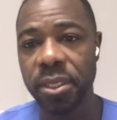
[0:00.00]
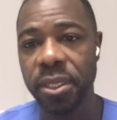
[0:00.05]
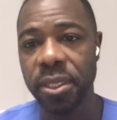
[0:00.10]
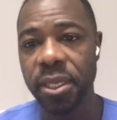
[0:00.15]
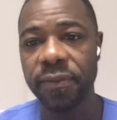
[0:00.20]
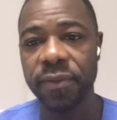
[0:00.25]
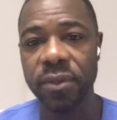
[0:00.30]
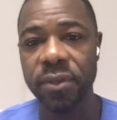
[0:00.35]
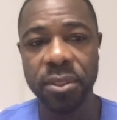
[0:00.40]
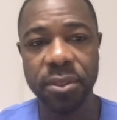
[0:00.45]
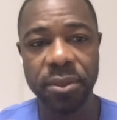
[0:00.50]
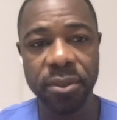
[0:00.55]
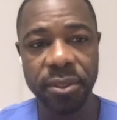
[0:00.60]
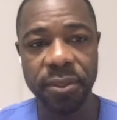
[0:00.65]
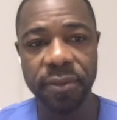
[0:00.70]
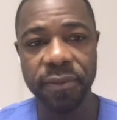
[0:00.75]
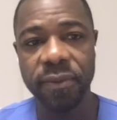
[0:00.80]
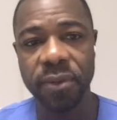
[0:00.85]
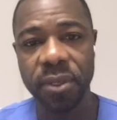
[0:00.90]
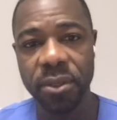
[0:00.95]
catheters
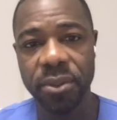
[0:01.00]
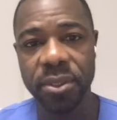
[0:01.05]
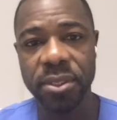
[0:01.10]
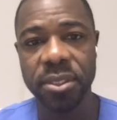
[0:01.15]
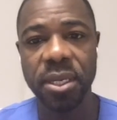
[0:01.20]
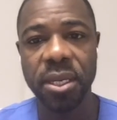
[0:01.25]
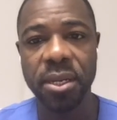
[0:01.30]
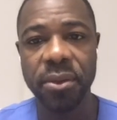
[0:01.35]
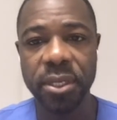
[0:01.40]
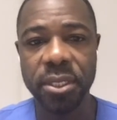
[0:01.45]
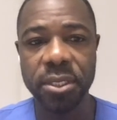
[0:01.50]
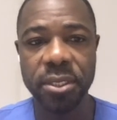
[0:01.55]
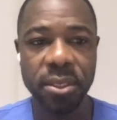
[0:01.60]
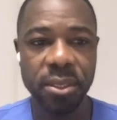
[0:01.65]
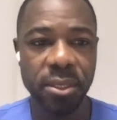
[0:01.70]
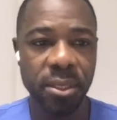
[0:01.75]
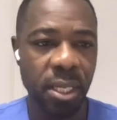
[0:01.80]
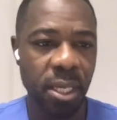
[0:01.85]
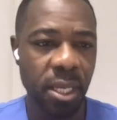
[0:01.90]
in various directions.